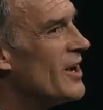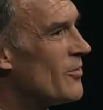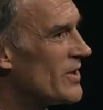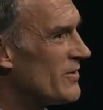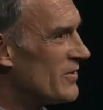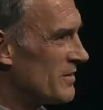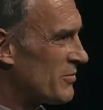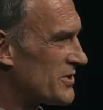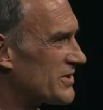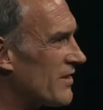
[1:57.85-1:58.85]
We
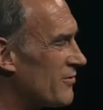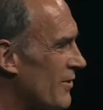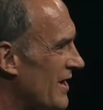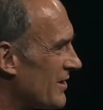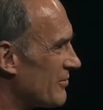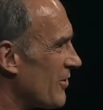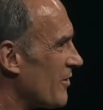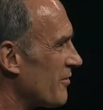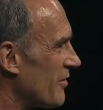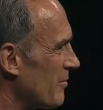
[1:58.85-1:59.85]
put stuff away in a
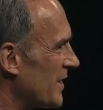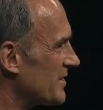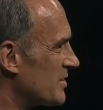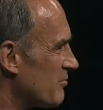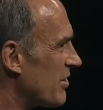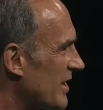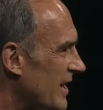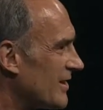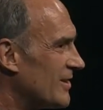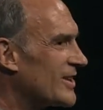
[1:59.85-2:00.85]
drawer for months and bring it
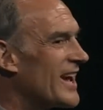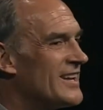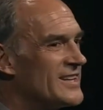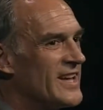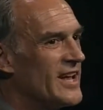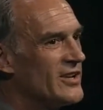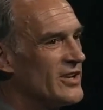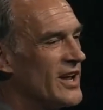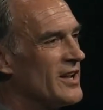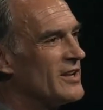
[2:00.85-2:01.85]
out, look at it again,
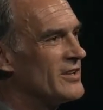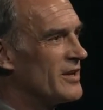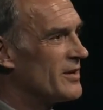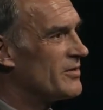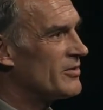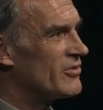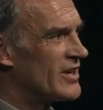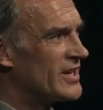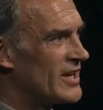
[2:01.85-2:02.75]
and try and